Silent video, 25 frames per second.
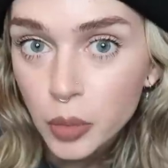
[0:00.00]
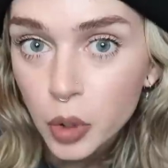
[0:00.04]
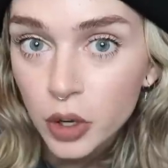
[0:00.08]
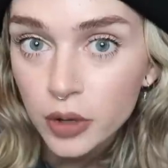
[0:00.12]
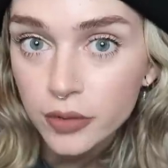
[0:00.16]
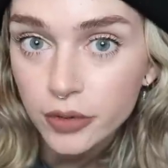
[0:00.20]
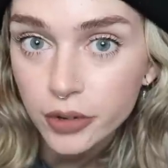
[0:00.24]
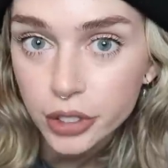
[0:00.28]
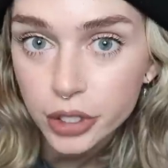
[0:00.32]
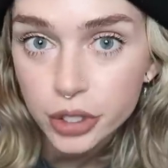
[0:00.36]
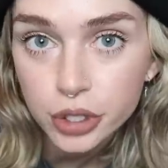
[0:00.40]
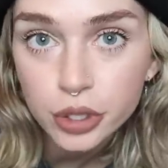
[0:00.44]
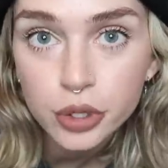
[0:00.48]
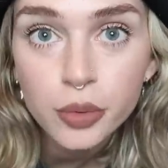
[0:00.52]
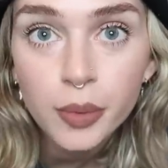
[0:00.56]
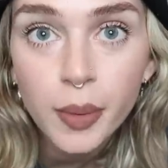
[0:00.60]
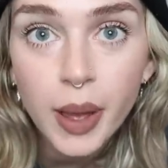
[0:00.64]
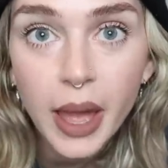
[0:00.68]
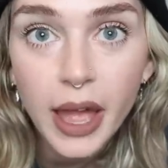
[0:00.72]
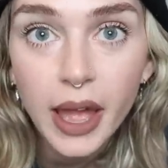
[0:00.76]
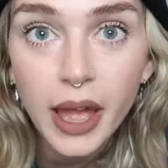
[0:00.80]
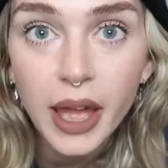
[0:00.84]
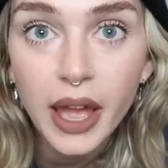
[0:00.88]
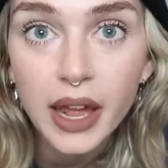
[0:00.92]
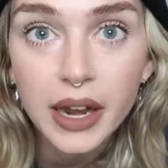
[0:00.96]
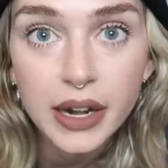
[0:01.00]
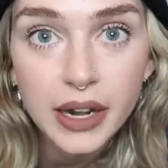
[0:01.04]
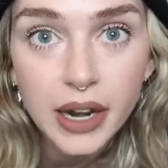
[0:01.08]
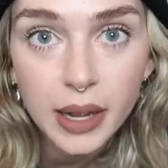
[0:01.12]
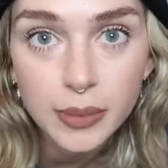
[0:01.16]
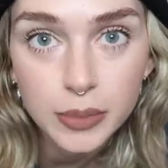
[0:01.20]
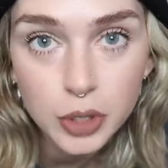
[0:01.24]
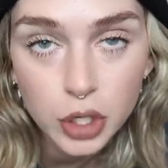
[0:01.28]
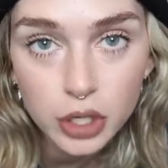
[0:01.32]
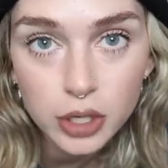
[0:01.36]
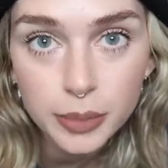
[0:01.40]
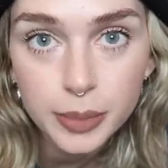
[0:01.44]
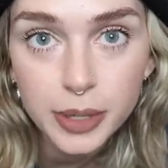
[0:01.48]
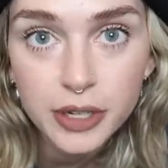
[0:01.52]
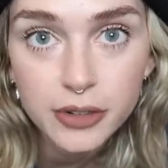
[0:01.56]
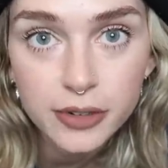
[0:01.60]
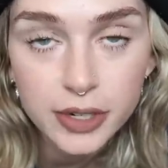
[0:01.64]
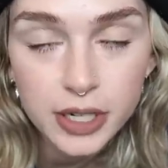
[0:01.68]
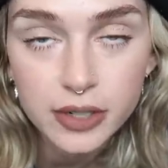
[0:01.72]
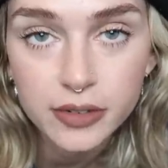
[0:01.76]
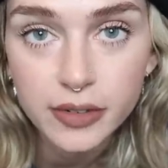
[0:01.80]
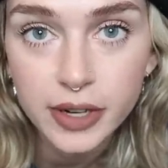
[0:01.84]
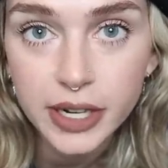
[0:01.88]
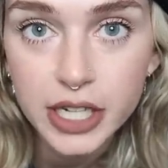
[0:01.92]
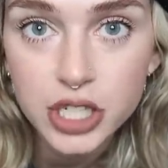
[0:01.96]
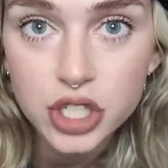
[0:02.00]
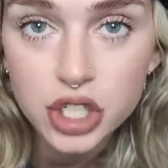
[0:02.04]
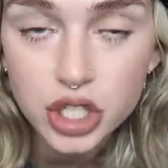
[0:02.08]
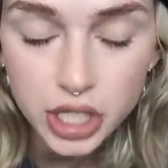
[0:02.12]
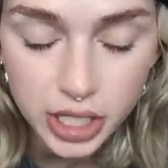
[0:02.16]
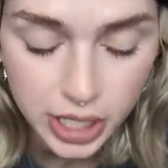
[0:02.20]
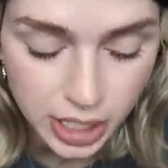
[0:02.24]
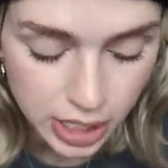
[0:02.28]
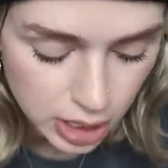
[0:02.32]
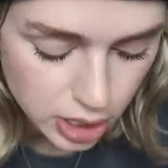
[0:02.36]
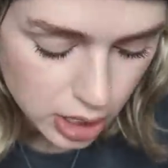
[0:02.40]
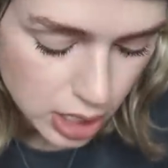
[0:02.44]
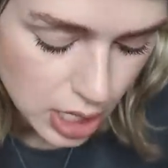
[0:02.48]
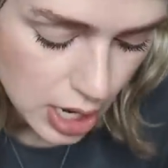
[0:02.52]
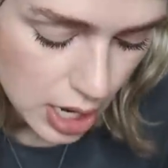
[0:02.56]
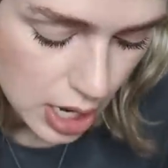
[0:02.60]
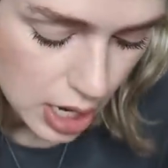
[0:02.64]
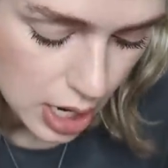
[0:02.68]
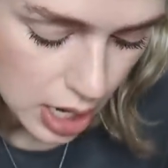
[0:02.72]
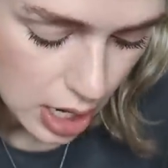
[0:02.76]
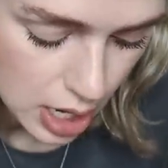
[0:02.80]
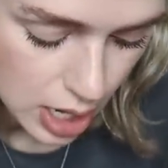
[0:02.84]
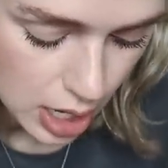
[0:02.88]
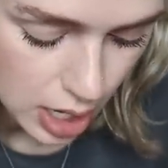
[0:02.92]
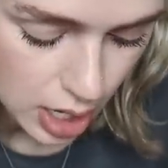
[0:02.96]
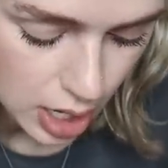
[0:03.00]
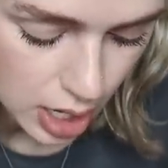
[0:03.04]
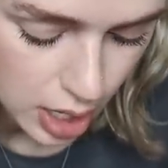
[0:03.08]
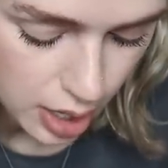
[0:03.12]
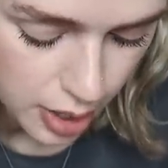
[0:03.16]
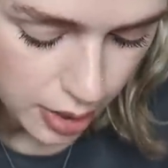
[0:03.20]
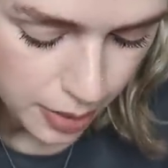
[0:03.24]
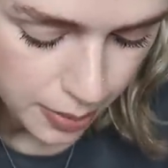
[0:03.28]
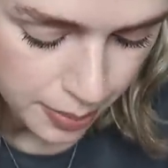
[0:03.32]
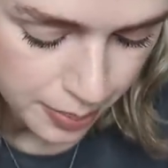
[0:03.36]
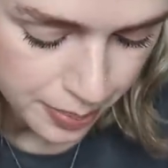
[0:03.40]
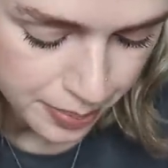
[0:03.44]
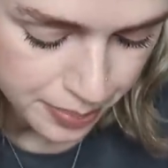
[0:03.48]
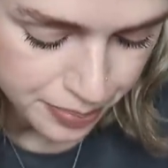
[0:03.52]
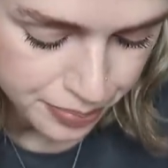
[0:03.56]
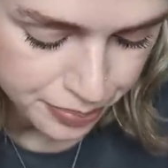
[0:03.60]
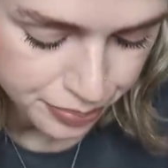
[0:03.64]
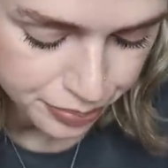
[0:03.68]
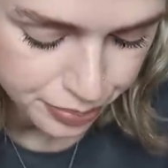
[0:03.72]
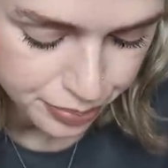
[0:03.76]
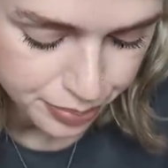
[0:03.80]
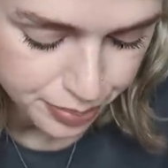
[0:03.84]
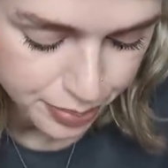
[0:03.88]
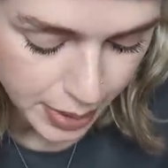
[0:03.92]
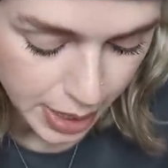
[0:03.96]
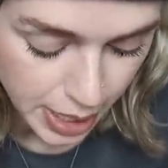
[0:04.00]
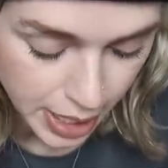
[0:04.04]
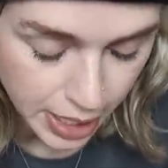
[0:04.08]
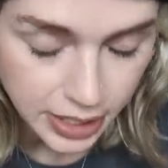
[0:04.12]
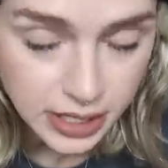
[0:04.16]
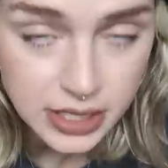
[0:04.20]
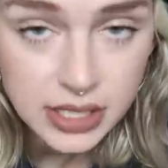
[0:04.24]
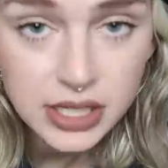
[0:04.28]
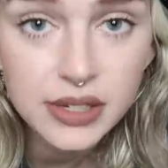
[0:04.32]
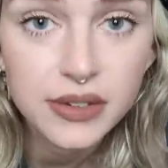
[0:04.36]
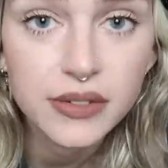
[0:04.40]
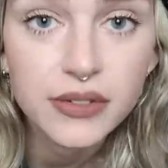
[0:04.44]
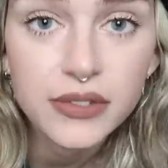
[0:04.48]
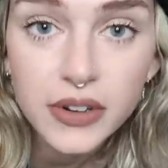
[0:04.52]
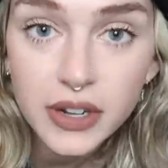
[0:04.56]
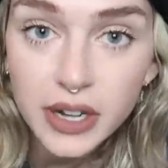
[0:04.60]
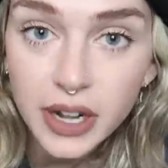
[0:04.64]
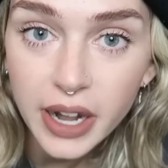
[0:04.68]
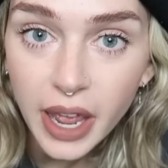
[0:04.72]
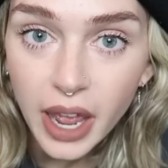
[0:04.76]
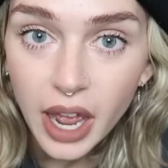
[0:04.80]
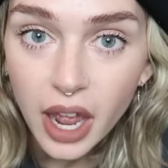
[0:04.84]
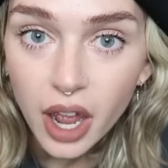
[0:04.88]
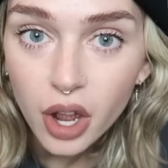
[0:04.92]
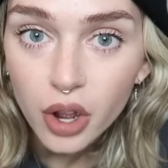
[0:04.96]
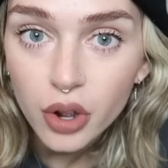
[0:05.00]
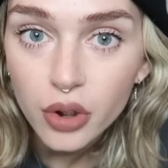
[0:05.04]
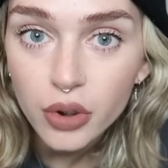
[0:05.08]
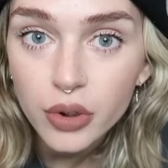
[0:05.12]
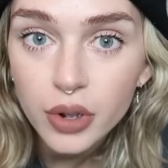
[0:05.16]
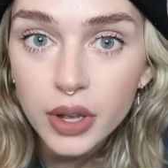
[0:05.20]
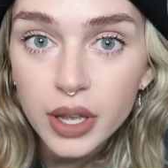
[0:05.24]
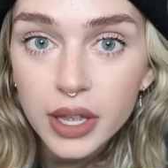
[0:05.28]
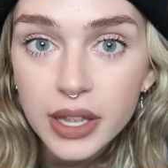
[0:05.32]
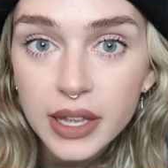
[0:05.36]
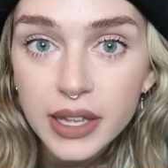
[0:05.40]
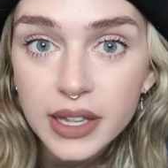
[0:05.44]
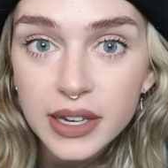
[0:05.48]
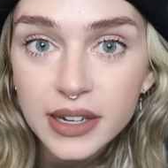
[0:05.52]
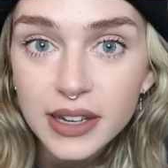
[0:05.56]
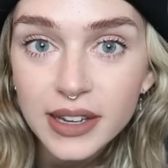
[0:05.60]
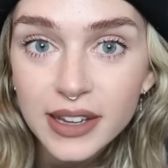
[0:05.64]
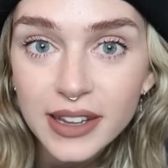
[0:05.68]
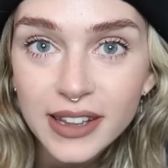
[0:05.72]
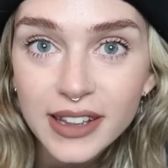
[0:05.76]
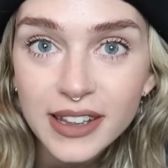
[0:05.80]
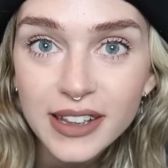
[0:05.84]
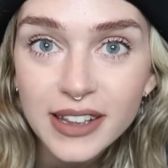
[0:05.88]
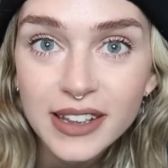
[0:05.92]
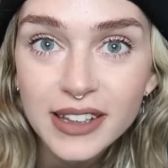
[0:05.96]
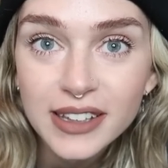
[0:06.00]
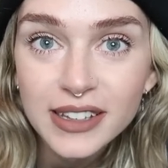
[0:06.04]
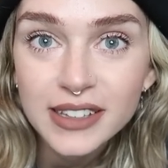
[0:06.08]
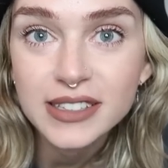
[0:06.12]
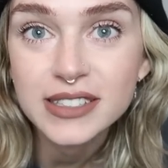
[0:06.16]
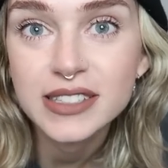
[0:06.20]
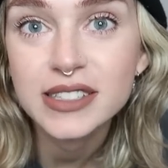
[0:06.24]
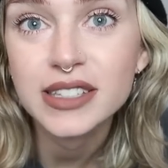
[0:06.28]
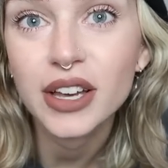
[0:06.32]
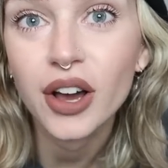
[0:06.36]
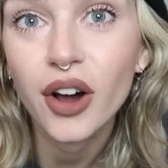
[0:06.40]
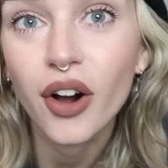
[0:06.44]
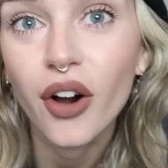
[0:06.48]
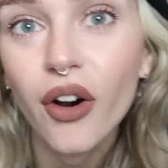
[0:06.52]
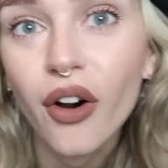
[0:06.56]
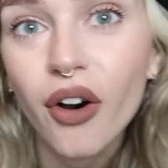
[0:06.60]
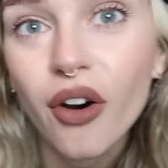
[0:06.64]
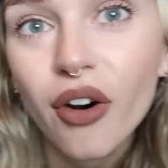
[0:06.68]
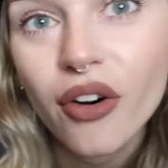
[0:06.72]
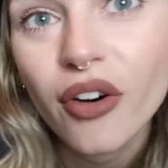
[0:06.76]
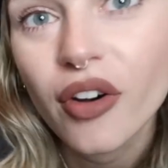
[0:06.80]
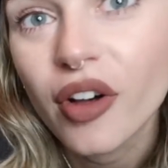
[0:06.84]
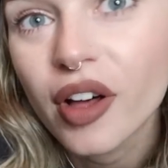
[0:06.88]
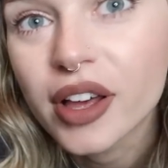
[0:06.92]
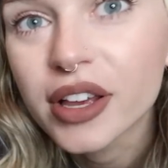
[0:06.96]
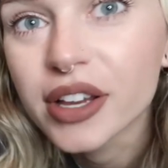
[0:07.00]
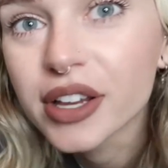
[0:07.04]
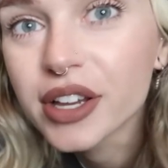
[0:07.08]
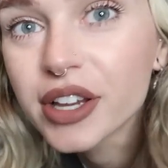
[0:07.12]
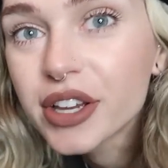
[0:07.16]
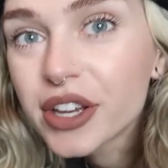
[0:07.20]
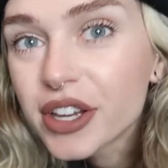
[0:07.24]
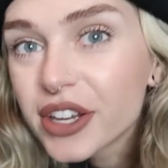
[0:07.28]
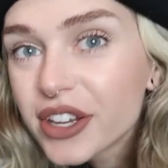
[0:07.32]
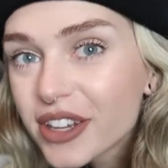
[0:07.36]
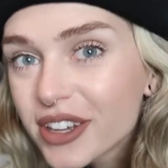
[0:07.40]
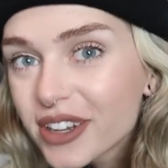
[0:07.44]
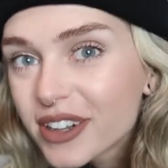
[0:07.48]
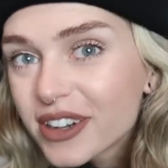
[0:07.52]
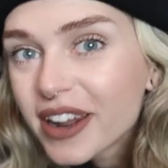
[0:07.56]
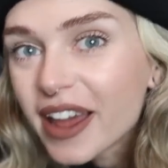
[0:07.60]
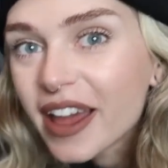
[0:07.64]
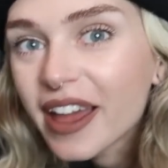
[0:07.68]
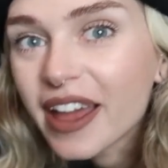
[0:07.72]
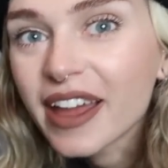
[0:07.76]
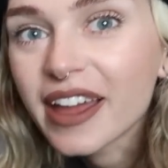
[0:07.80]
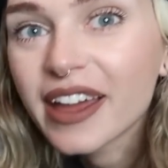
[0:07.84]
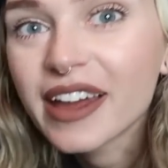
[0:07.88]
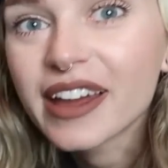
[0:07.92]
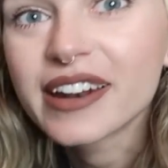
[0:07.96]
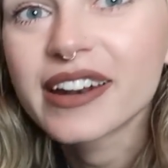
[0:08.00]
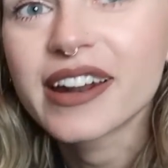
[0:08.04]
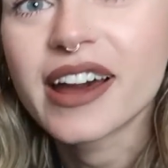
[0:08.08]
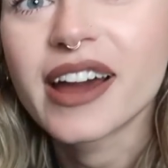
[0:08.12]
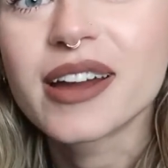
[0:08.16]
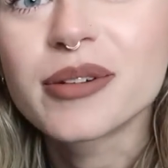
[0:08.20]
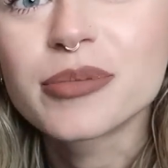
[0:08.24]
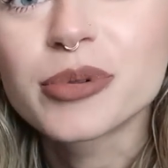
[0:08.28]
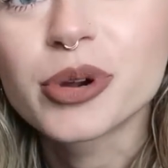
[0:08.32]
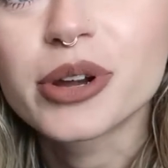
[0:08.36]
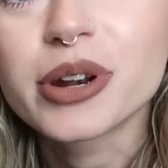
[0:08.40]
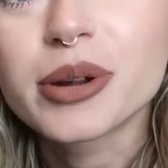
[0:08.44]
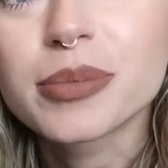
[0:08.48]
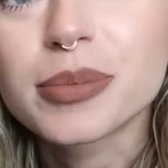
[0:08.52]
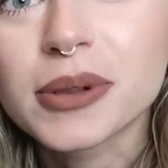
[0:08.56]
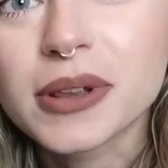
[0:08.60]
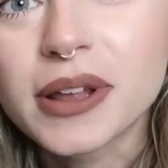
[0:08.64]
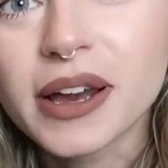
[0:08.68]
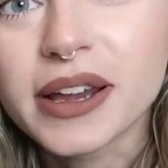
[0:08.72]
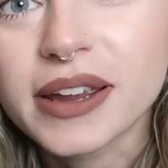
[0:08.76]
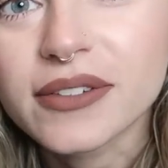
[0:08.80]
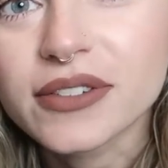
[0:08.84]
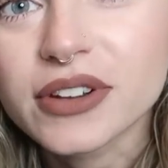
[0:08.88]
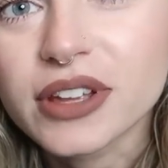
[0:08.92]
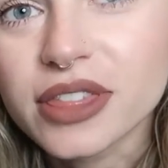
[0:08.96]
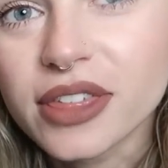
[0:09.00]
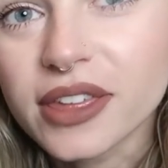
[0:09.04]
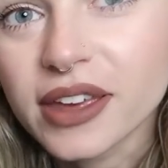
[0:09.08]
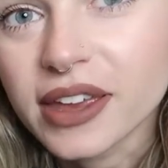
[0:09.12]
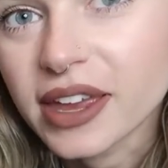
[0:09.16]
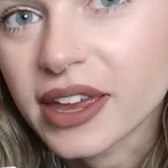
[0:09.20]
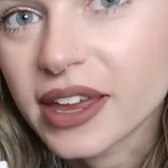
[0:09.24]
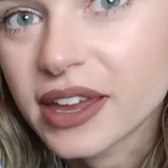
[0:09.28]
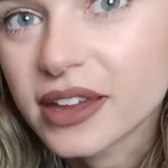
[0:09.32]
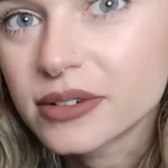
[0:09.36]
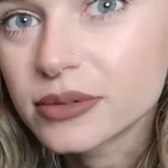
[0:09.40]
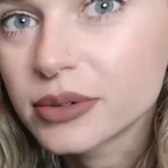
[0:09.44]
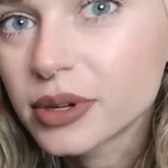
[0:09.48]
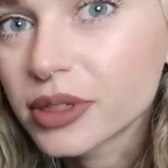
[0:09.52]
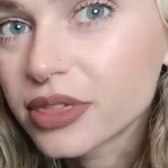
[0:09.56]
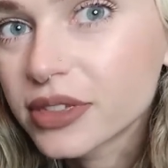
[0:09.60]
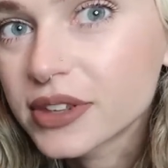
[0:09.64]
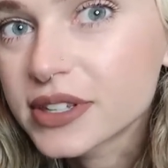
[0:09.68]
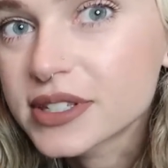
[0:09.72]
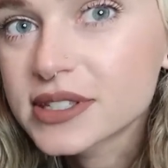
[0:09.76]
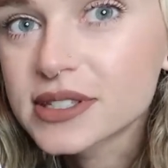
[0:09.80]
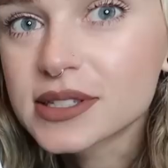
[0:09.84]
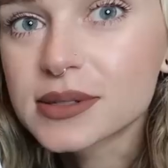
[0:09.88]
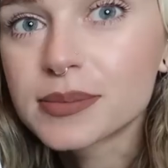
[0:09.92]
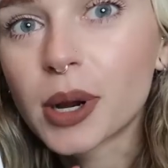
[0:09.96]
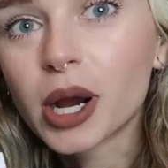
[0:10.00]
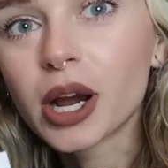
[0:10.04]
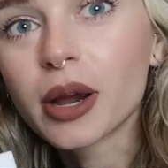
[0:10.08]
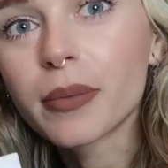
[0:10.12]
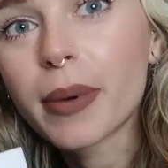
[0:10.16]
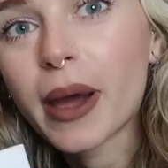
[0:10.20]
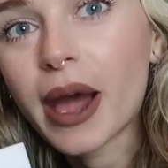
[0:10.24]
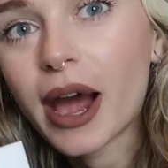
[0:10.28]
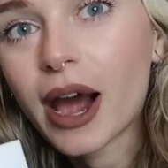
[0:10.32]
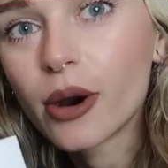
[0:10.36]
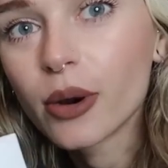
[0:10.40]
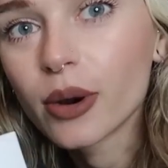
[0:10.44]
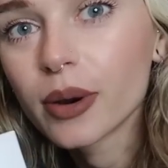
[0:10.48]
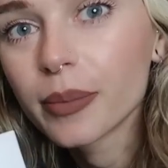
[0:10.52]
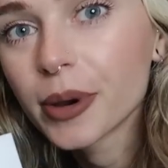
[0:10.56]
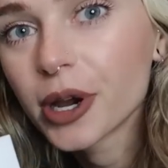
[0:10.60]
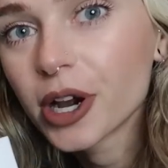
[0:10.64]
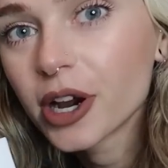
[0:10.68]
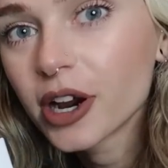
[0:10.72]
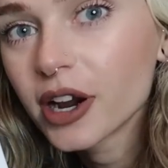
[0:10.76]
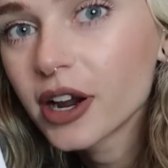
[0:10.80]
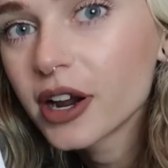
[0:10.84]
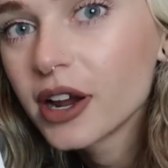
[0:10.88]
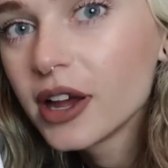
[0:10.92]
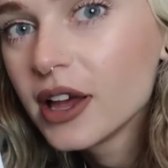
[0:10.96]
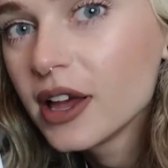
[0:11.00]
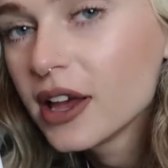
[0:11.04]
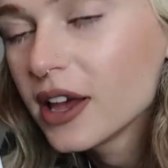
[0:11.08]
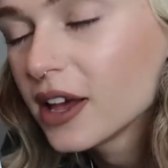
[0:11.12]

more room and I'm going to be rearranging it. But for now, it is all good and I'm going to plug everything in with this smart power bar.